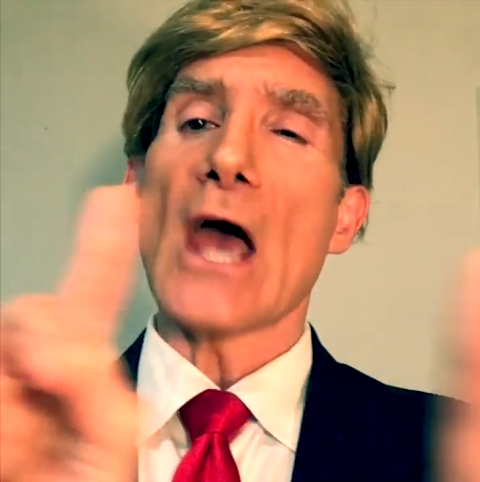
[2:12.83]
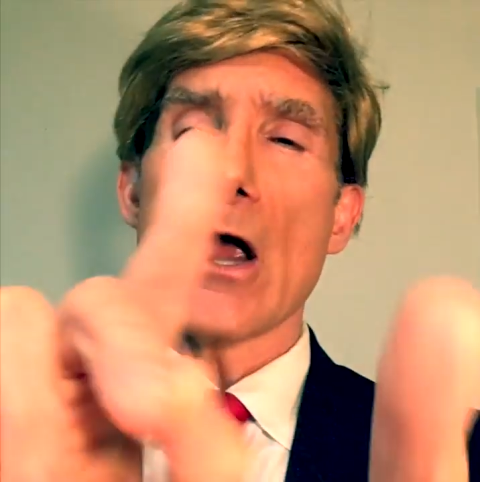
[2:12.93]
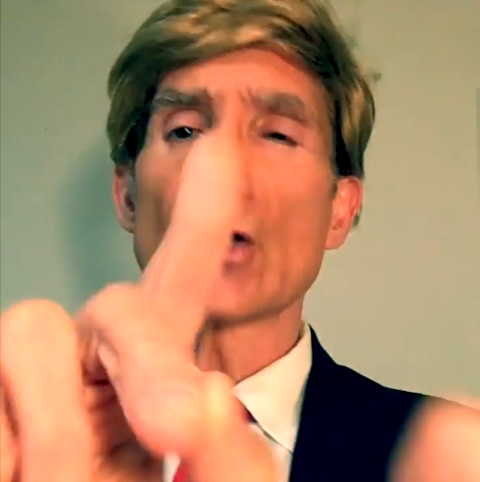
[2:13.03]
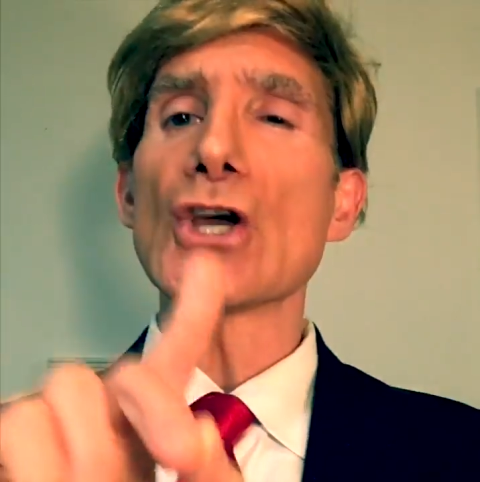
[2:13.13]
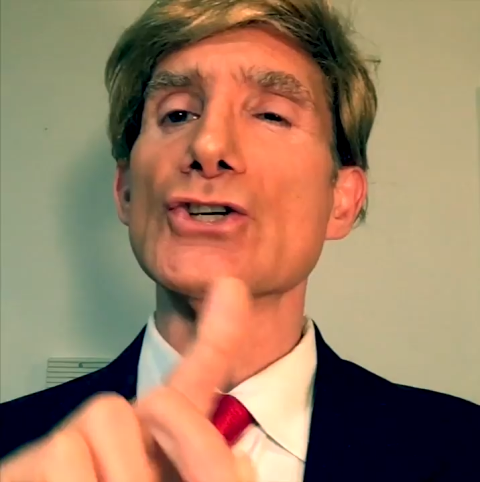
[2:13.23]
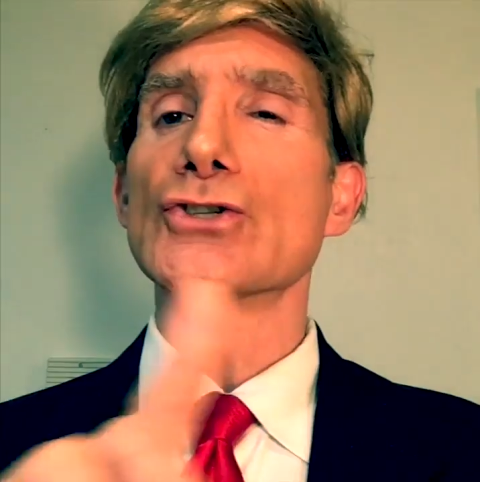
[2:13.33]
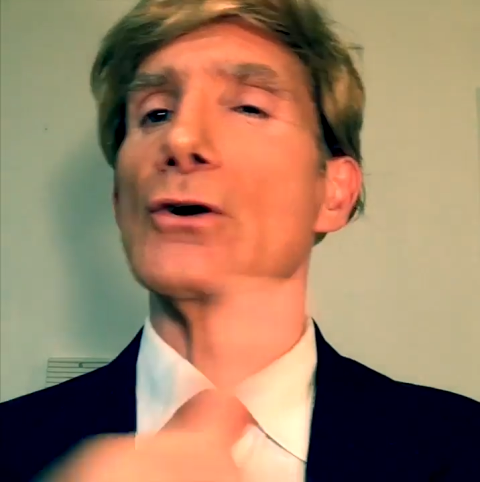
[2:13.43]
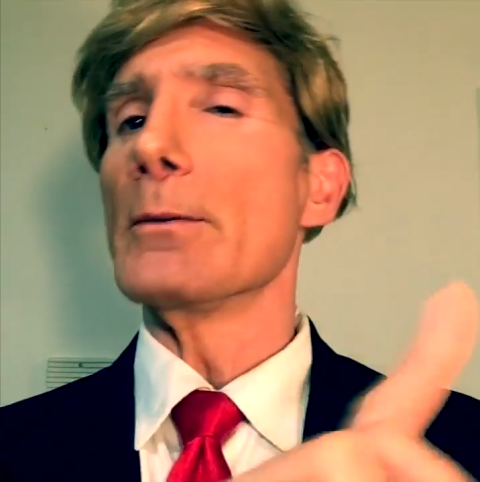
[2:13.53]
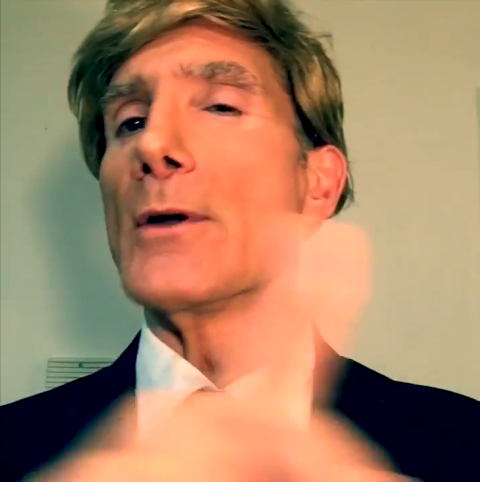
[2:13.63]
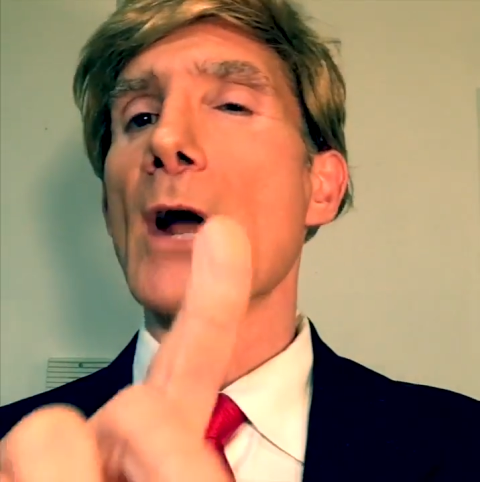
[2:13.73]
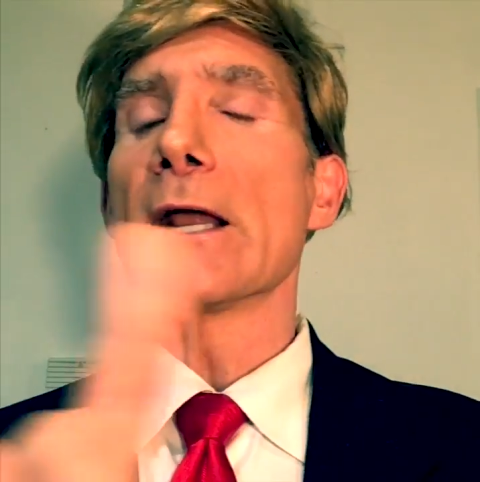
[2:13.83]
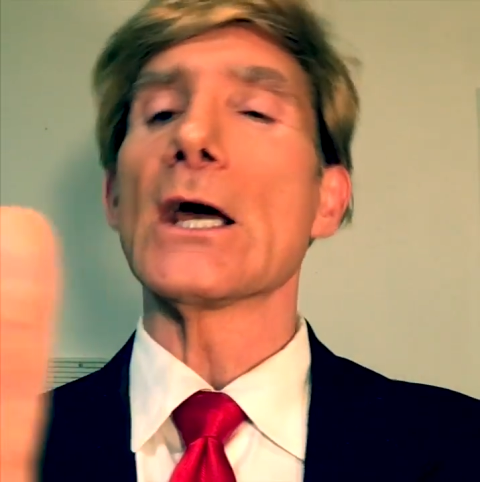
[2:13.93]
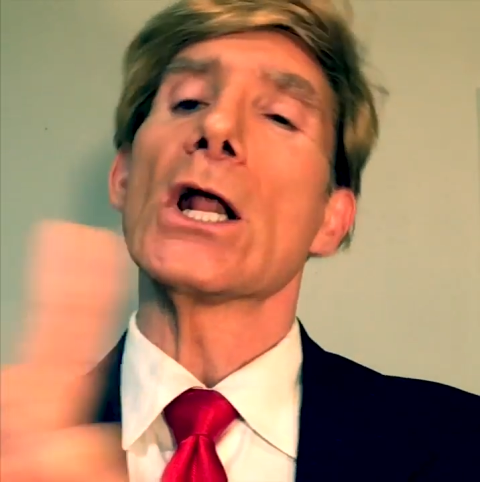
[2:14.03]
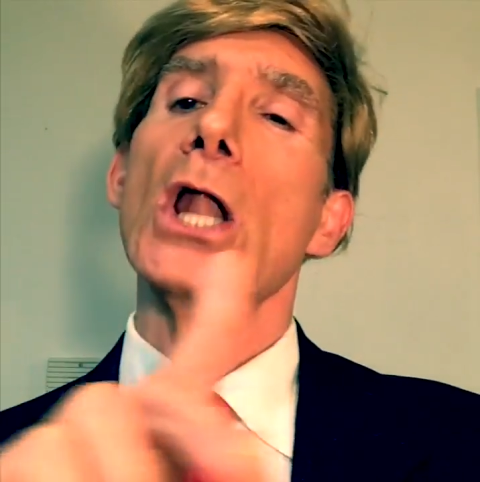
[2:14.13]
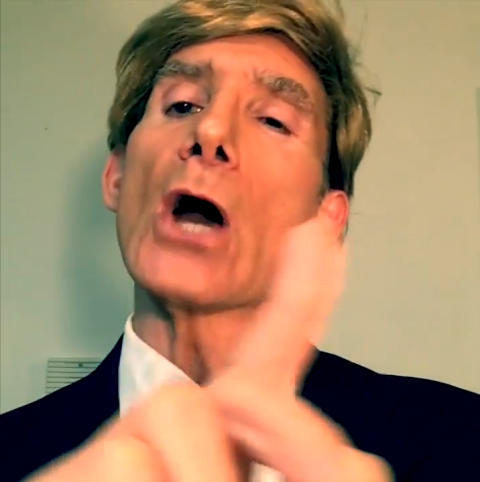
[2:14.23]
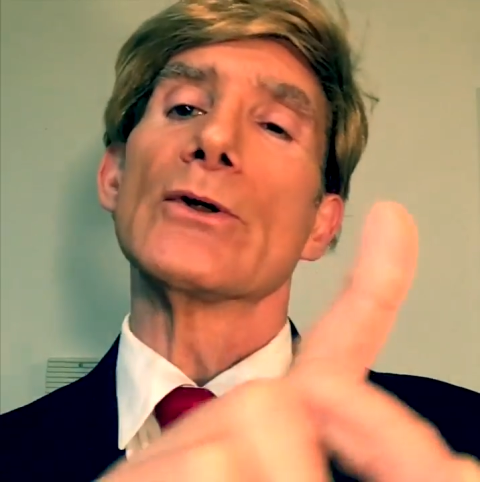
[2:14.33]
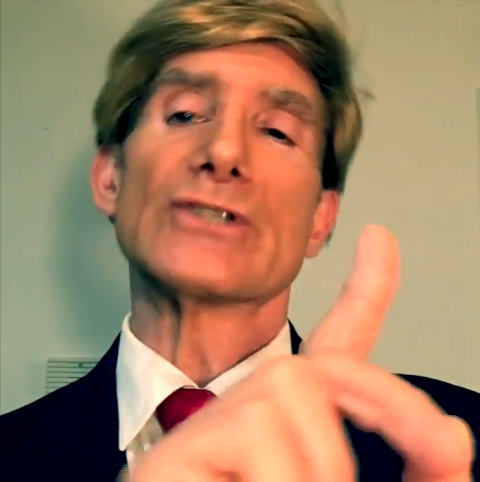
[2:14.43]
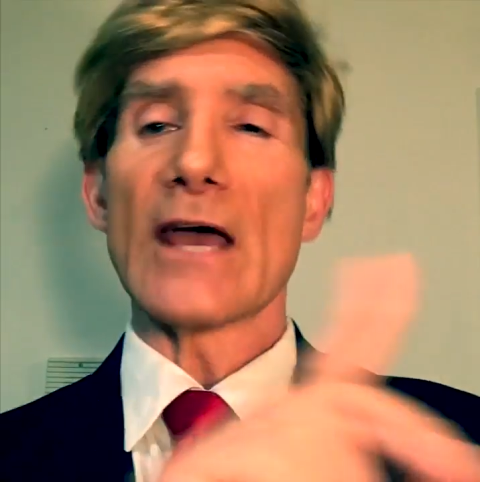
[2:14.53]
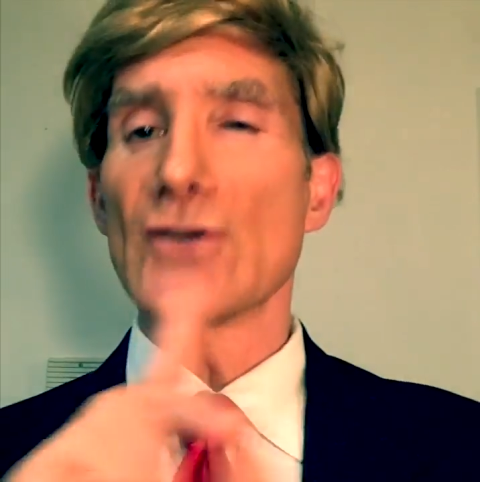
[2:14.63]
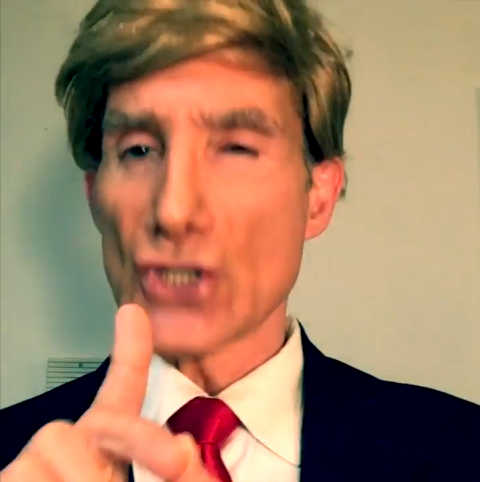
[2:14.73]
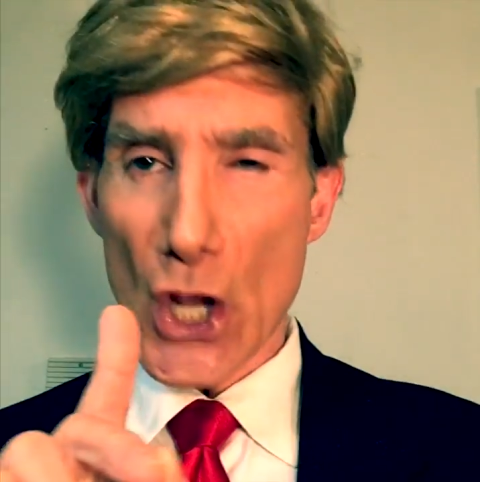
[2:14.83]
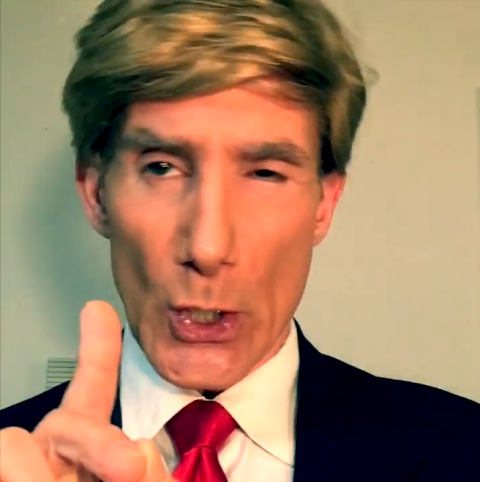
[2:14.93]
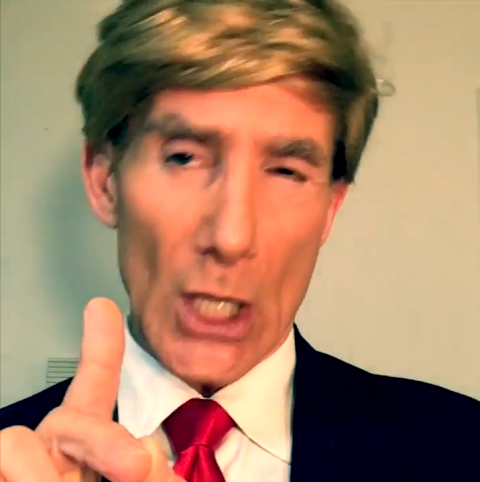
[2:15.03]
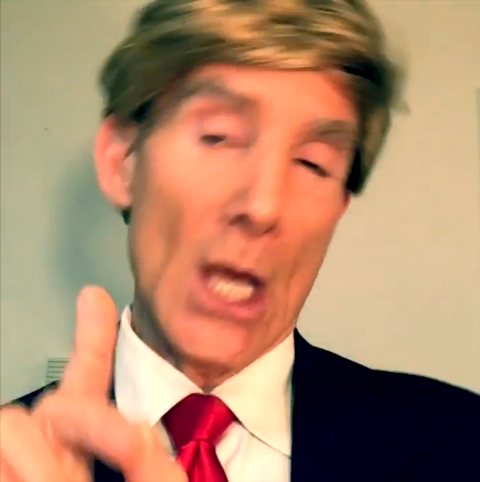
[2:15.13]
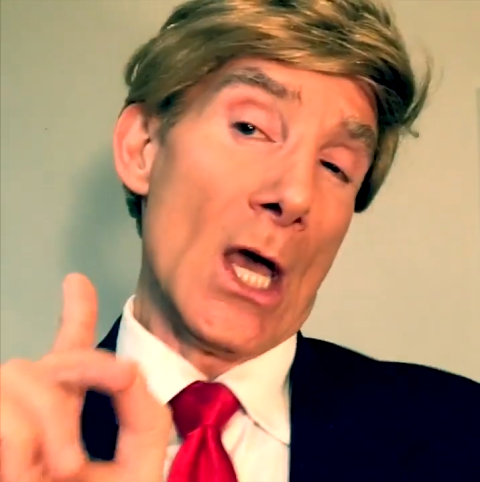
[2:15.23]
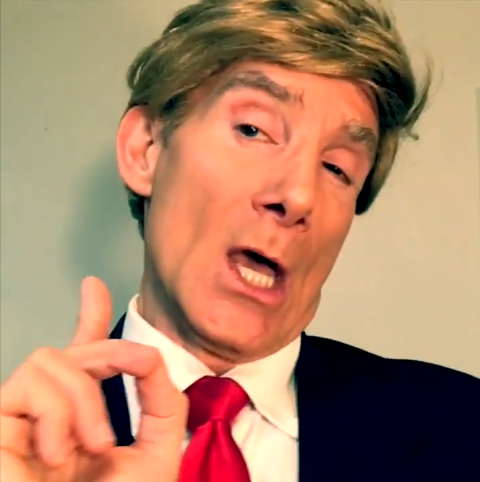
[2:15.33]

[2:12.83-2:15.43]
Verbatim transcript: Jared Kushner will be running it along with David Duke